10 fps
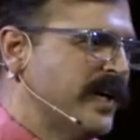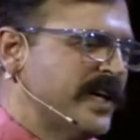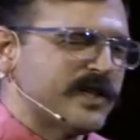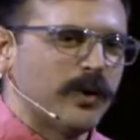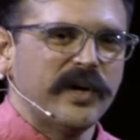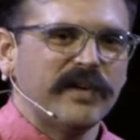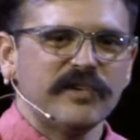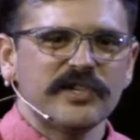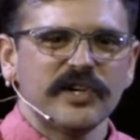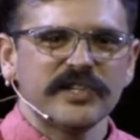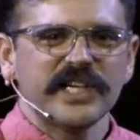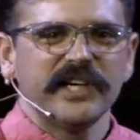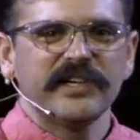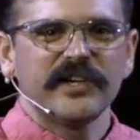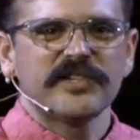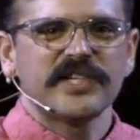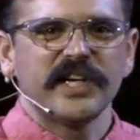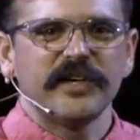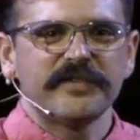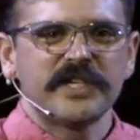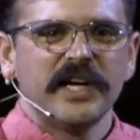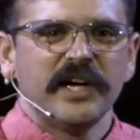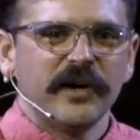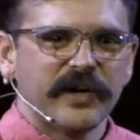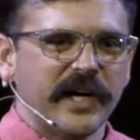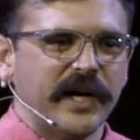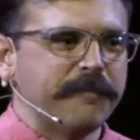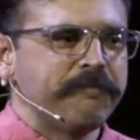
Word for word: So we have to start telling ourselves, okay,